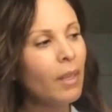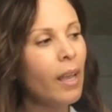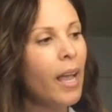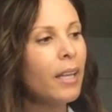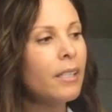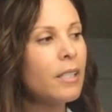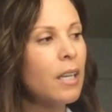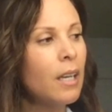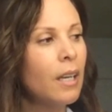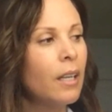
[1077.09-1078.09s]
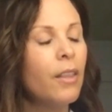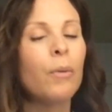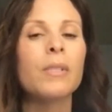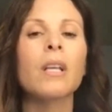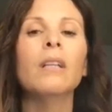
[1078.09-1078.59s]
And there
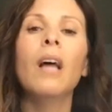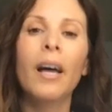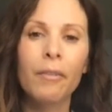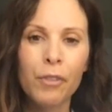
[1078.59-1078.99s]
was a lot of